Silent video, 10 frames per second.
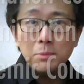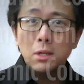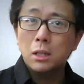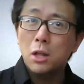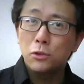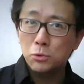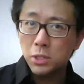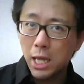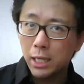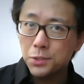along those
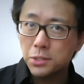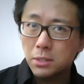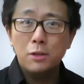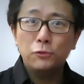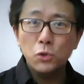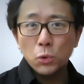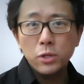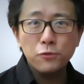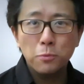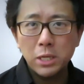lines. And for your
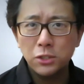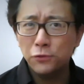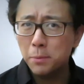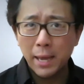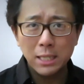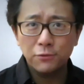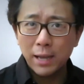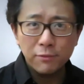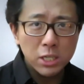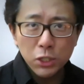information, for the past
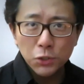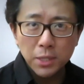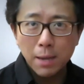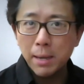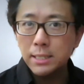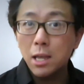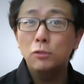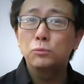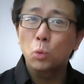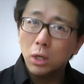5 years, I
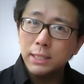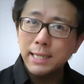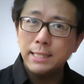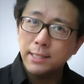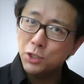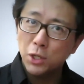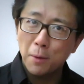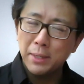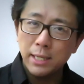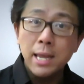myself worked in such a
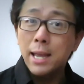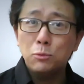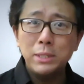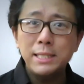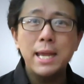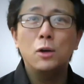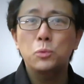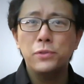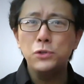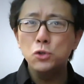committee and we dealt
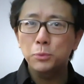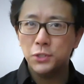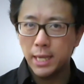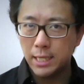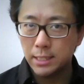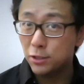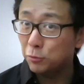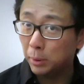with numerous cases of